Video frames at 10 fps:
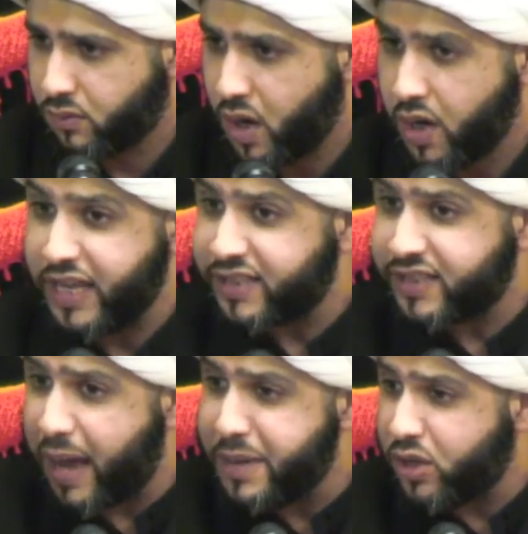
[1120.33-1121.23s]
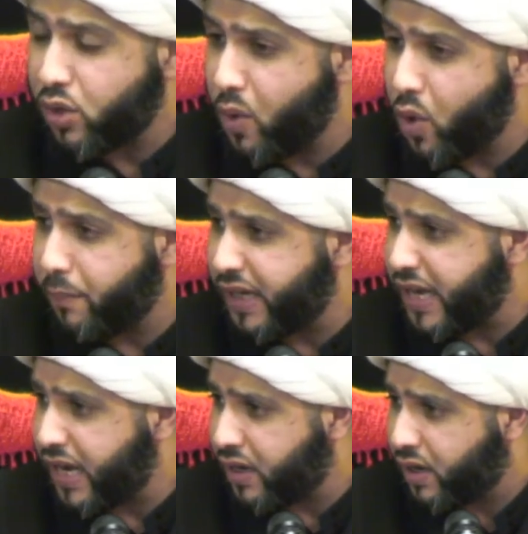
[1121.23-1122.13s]
This Amir
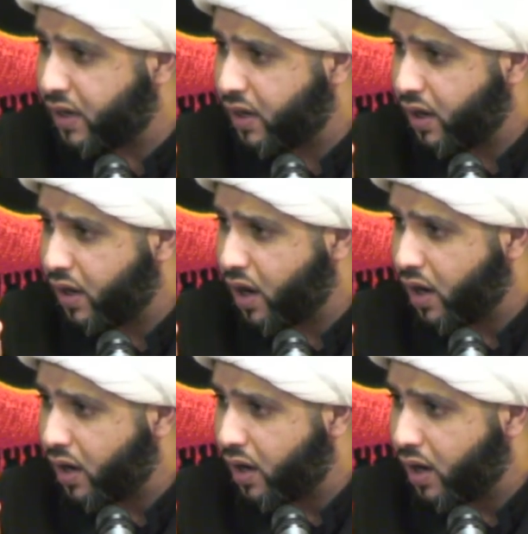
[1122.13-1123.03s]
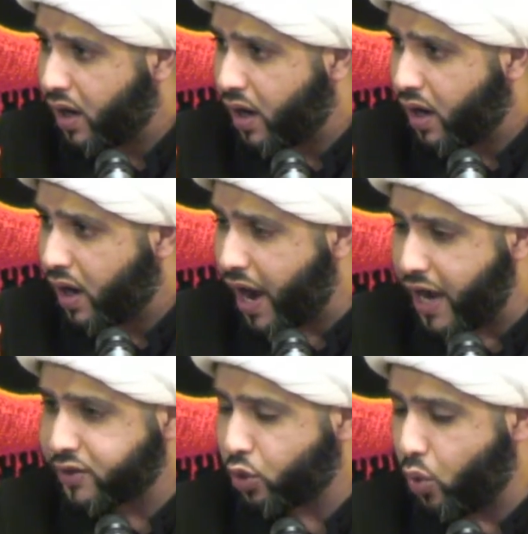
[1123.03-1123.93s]
al-Mu'mineen,
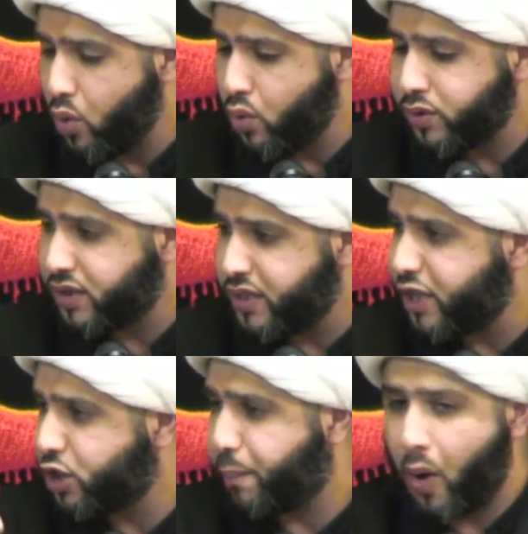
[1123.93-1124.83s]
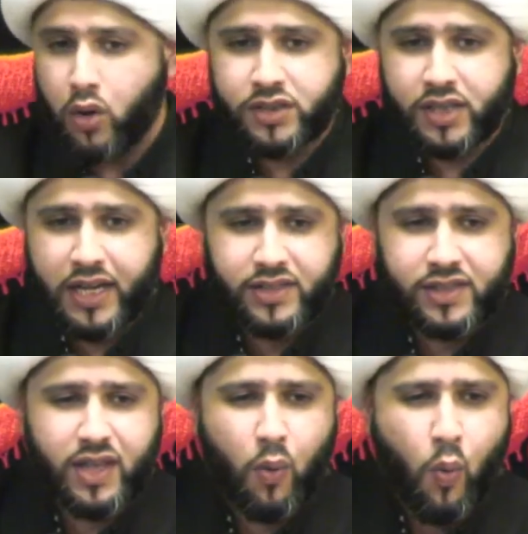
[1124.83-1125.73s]
at whose disposal
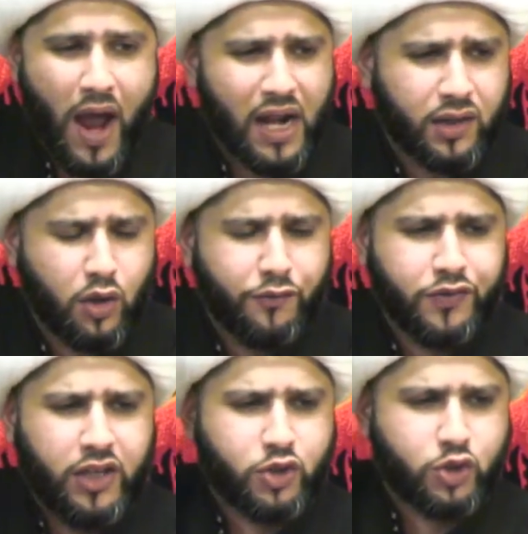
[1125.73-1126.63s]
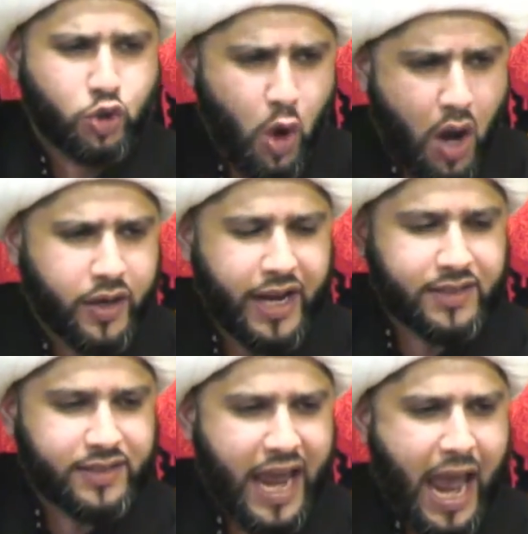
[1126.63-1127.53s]
is the wealth of the
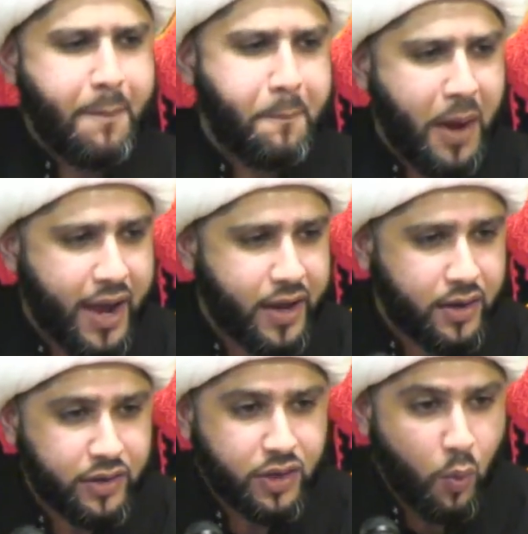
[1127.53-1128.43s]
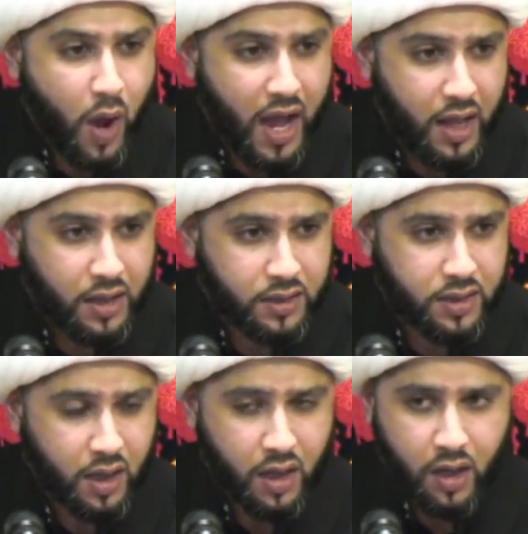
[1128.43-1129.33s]
strongest empire in the
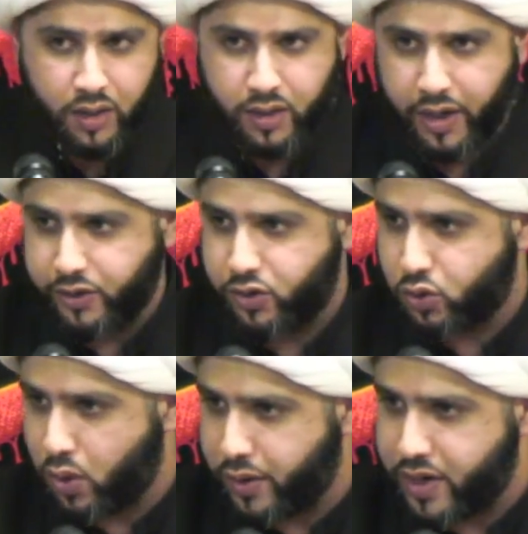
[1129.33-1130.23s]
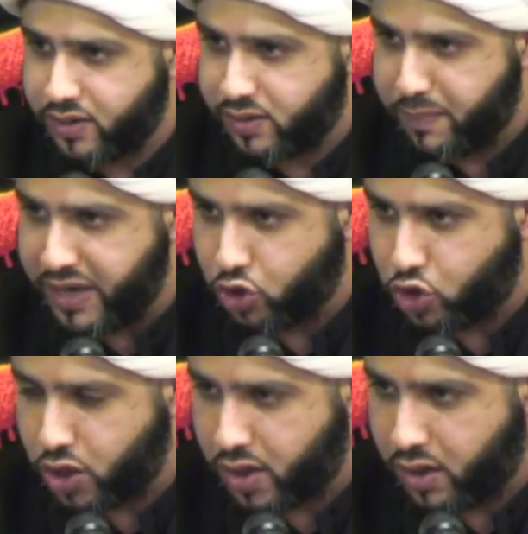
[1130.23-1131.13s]
world, the historians
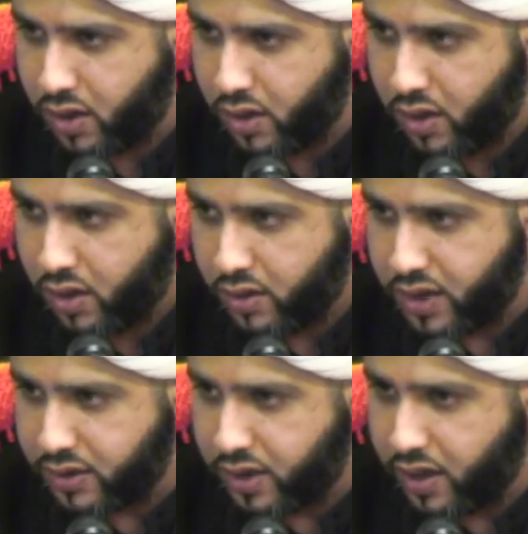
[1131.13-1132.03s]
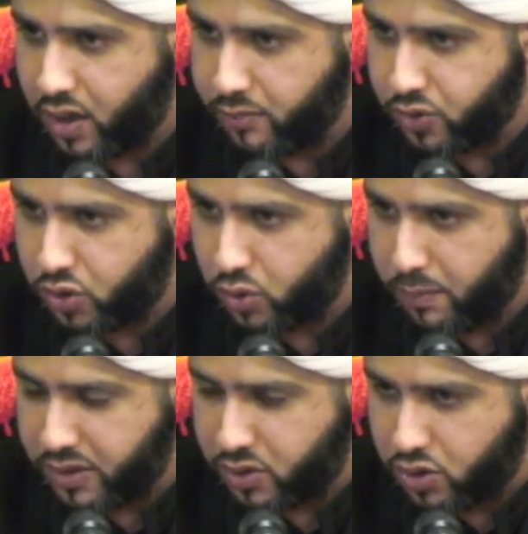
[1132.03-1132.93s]
mention that he comes to
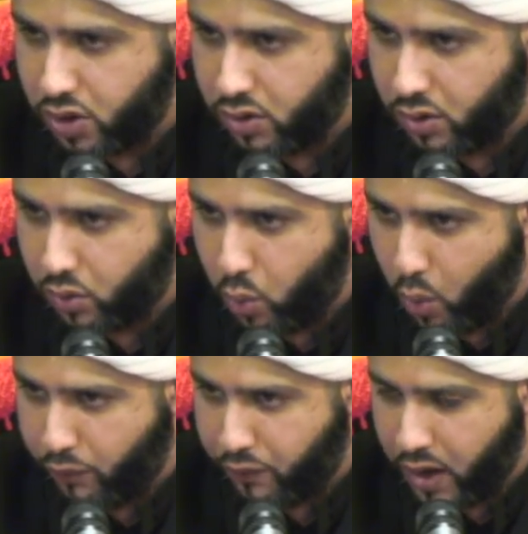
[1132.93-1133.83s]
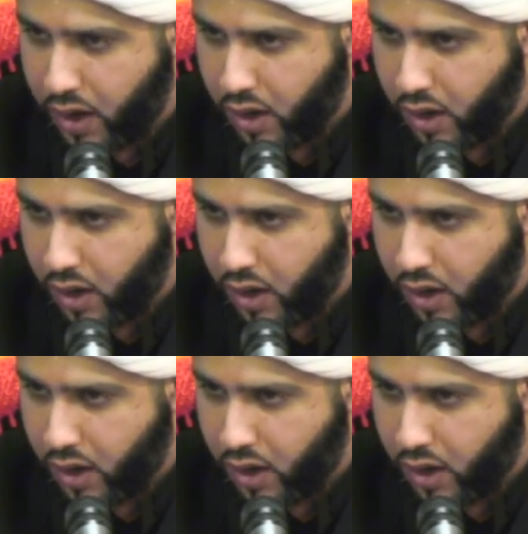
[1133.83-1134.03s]
Masjid al-Kufa